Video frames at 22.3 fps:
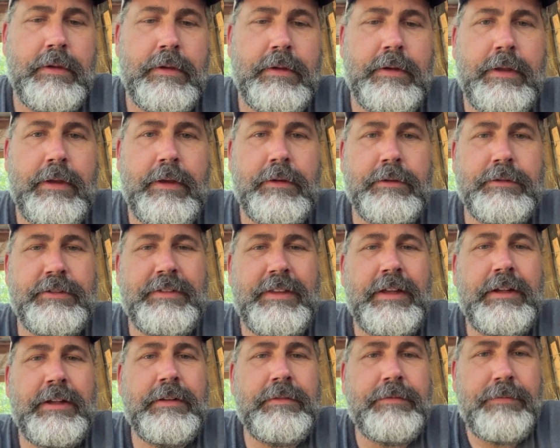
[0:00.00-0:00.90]
Now,
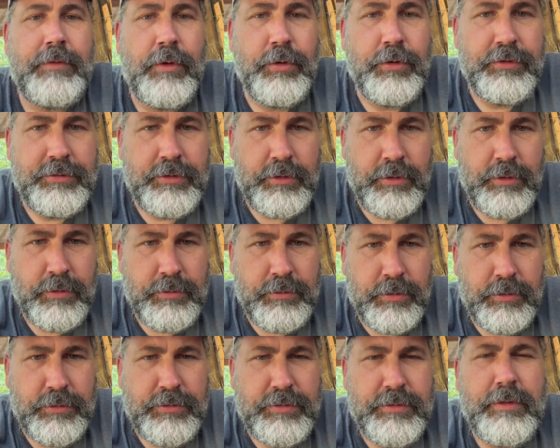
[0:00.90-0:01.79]
instead of focusing on
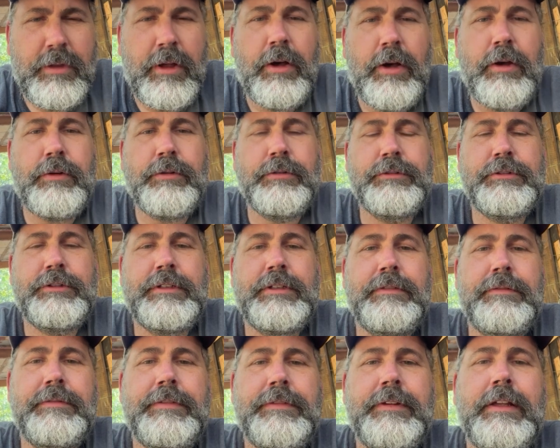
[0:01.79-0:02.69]
those thoughts
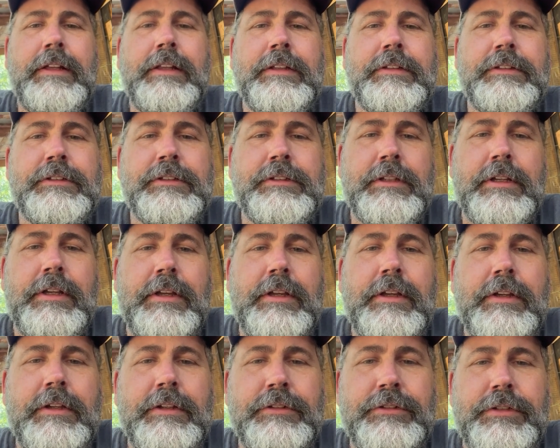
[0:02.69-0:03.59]
and feelings,
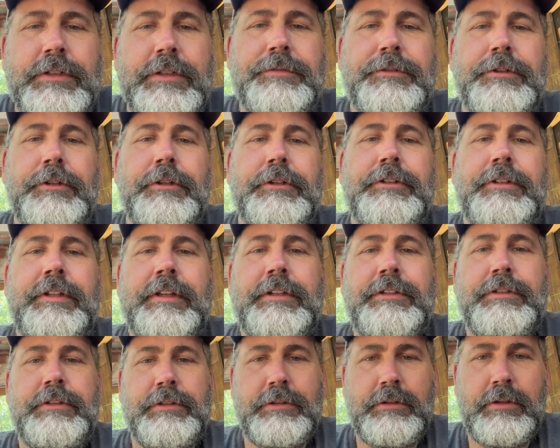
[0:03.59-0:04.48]
shift your
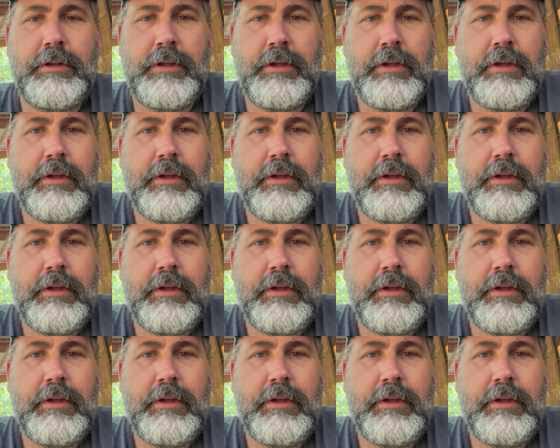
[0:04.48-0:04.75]
attention